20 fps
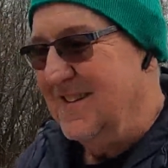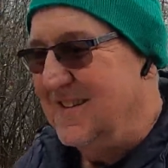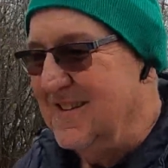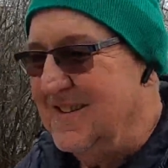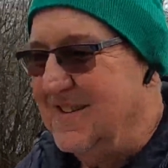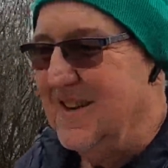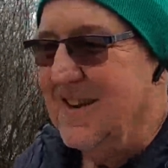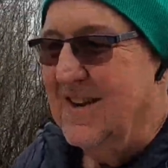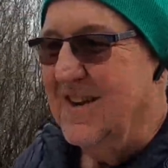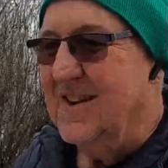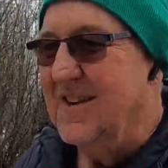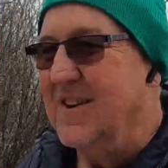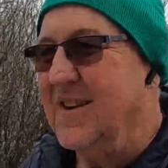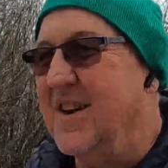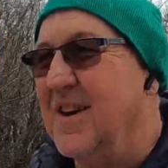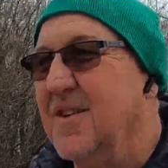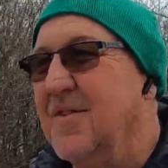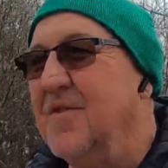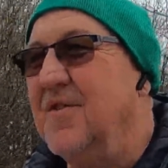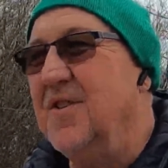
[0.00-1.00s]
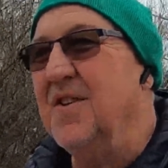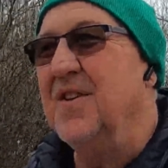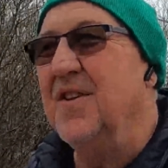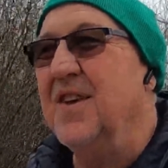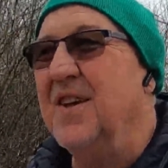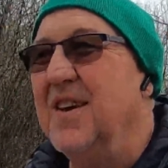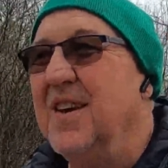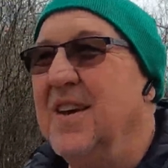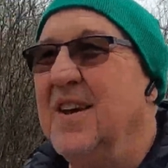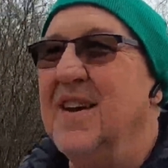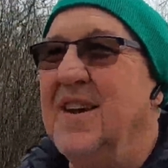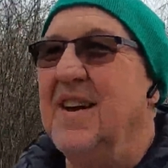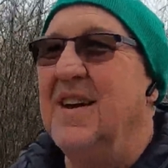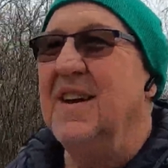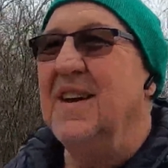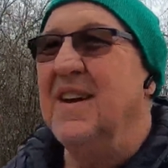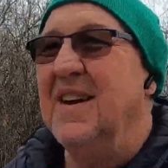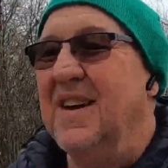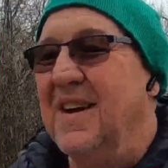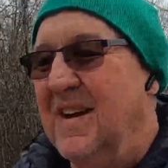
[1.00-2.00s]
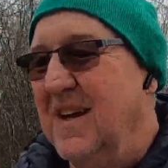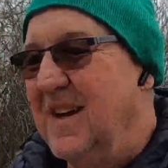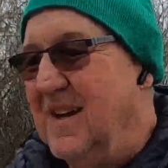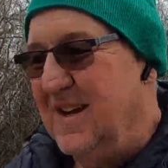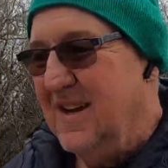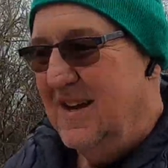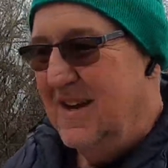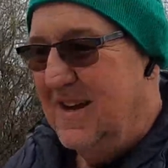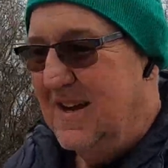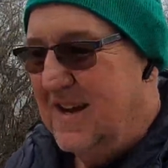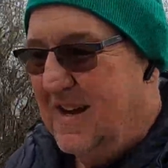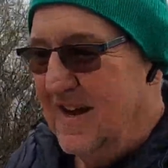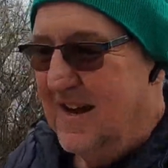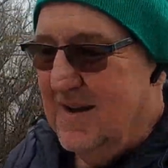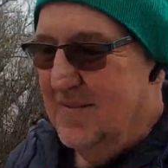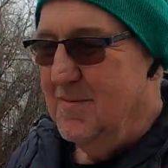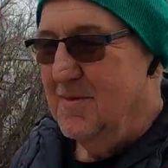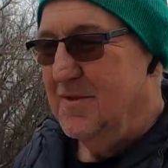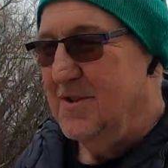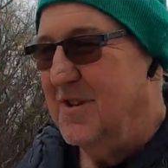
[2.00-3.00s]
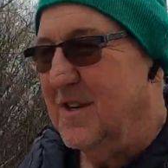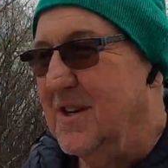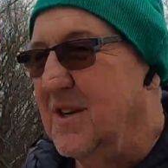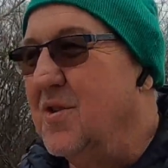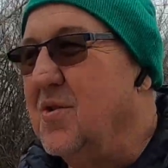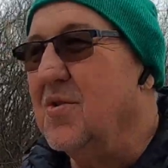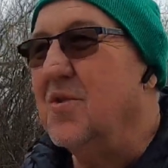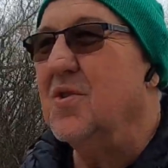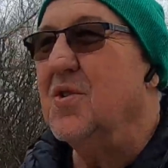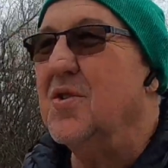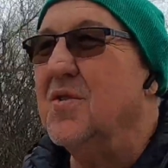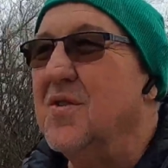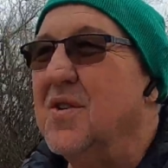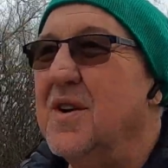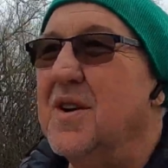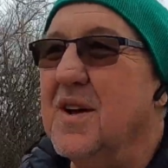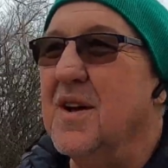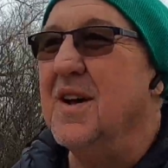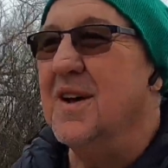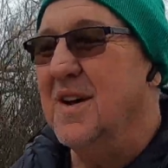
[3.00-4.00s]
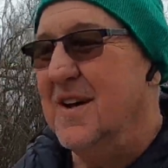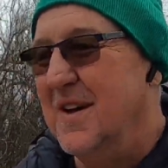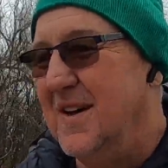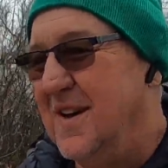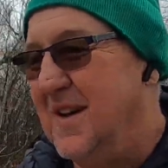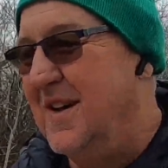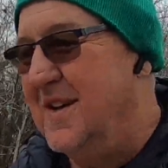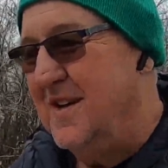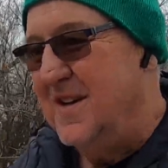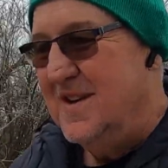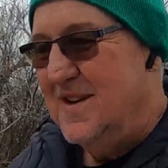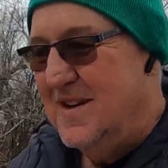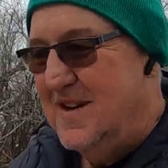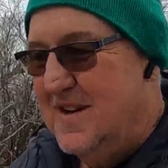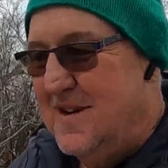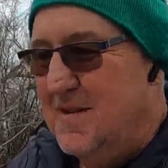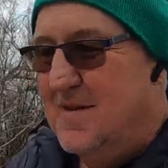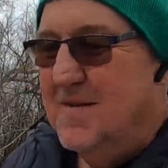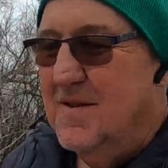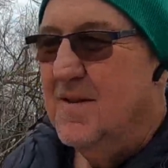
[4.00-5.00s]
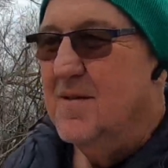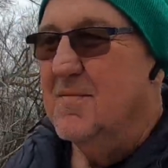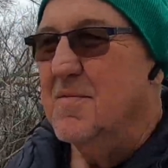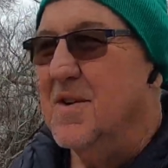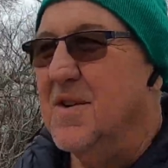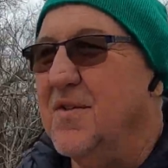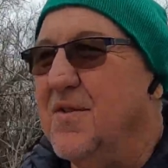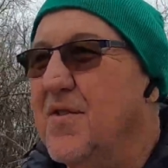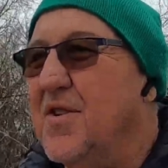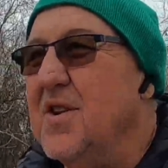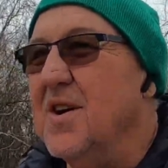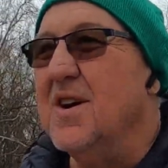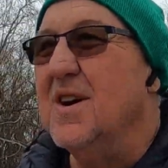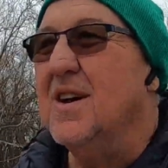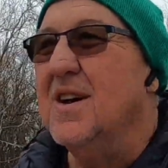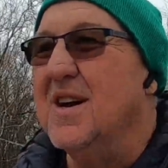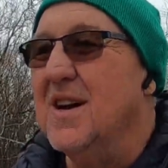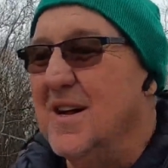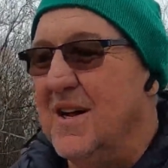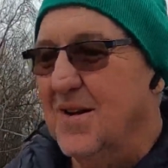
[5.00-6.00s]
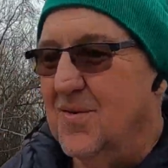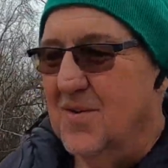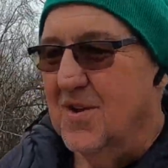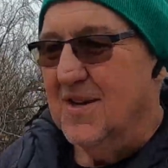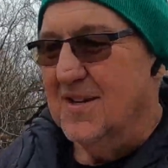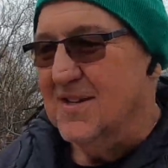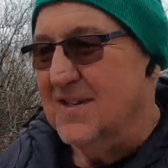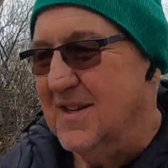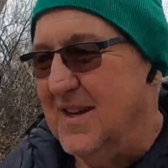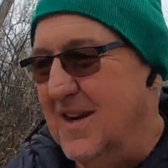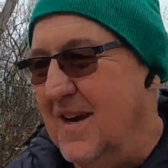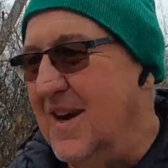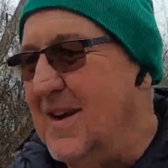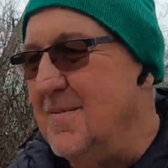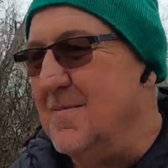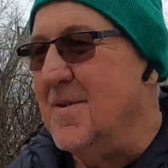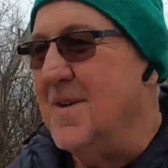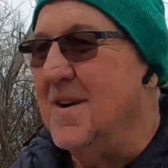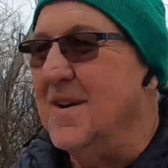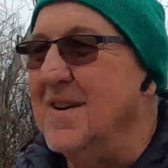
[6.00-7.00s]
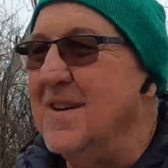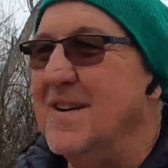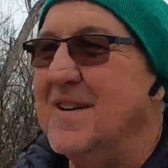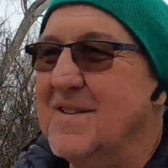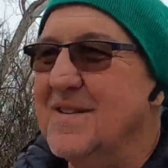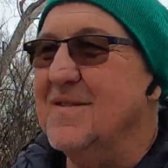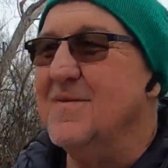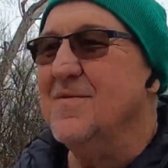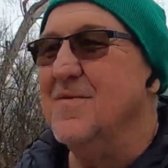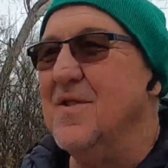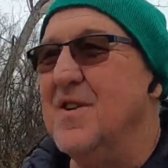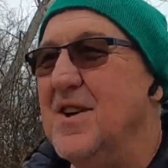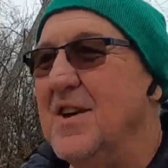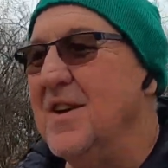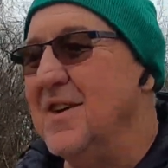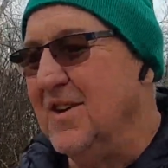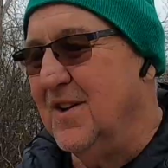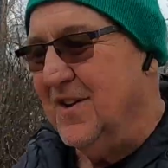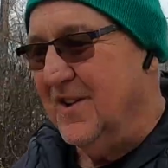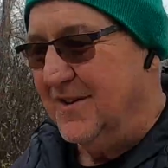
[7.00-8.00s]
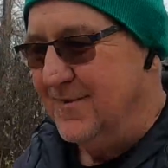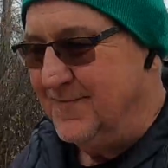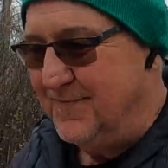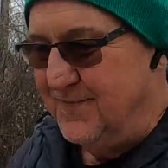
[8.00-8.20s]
Starting off with Hamilton going over to the Montreal Alouettes game field.